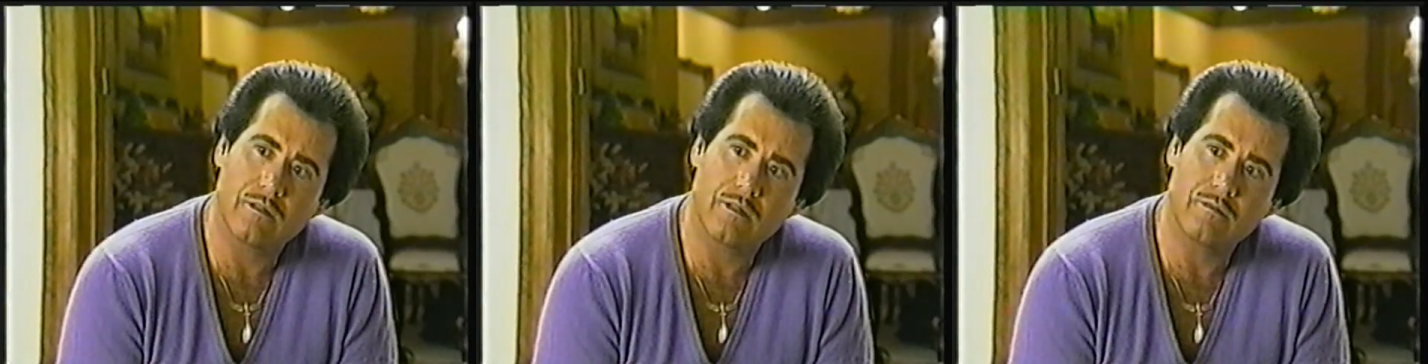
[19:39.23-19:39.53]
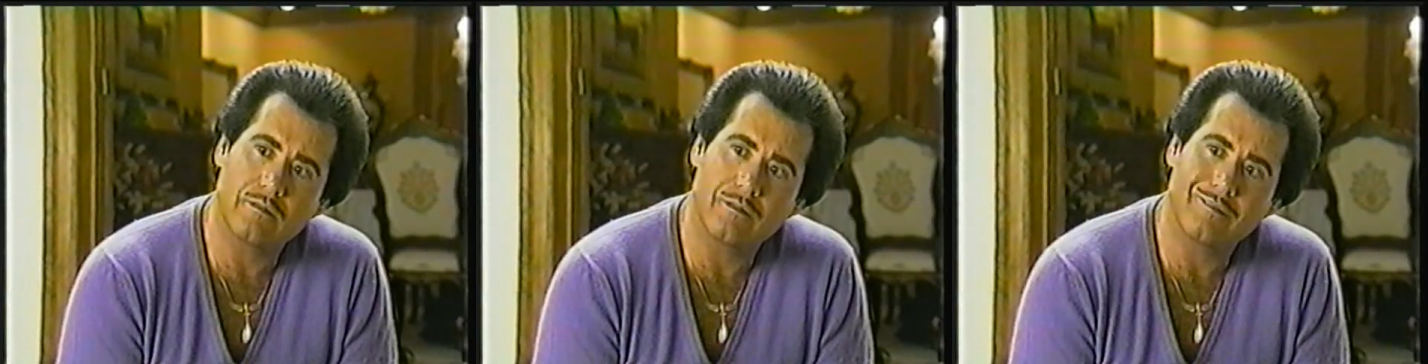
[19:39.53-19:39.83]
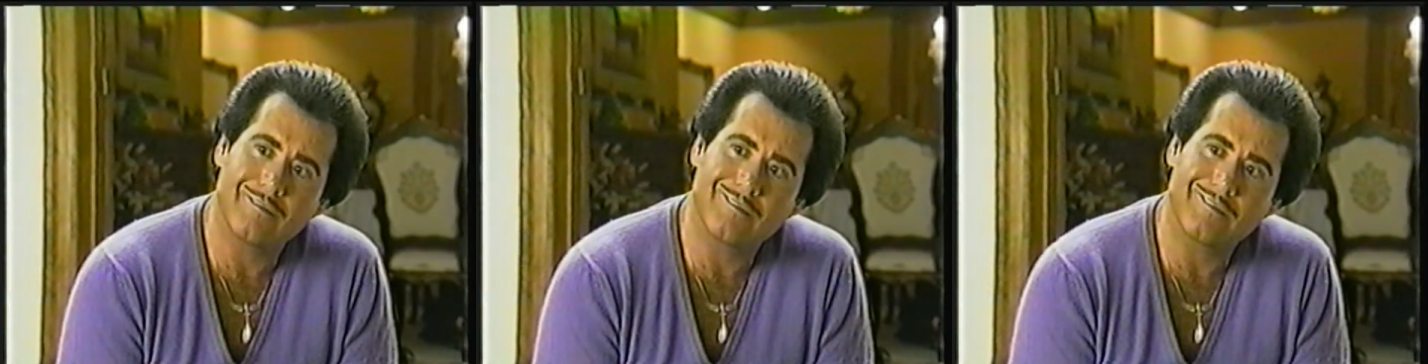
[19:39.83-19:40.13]
And
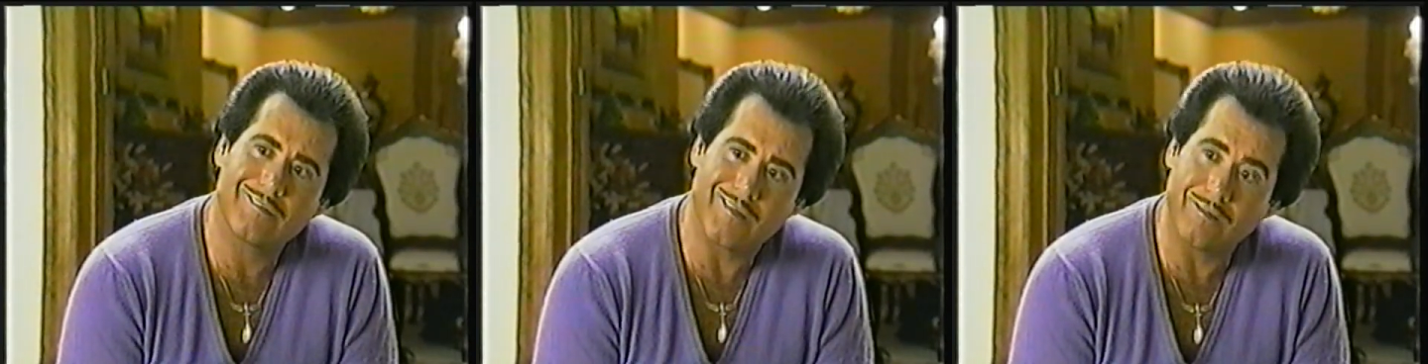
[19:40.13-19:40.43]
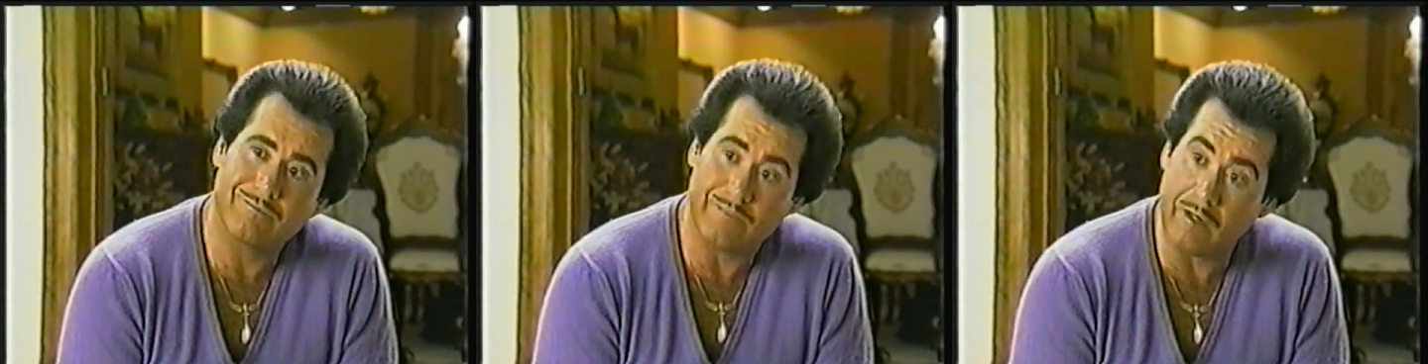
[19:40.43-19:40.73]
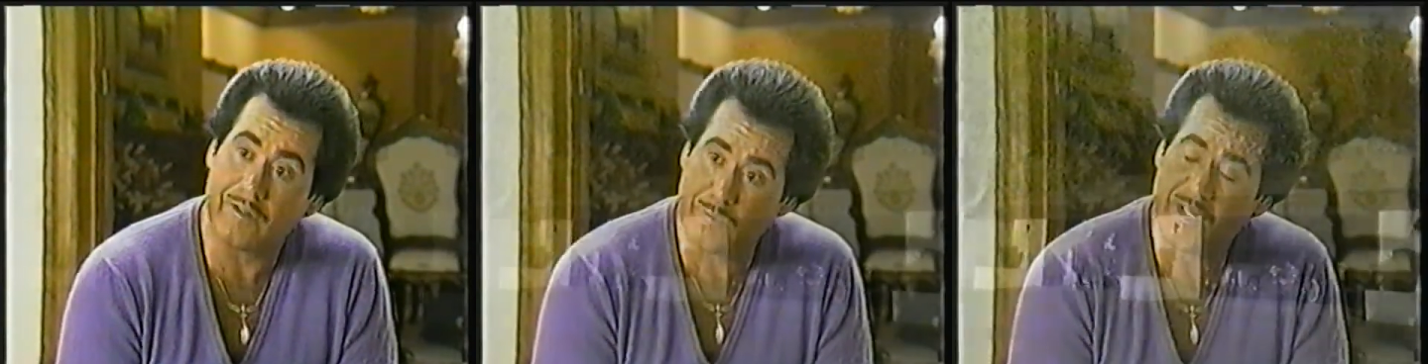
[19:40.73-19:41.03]
I really mean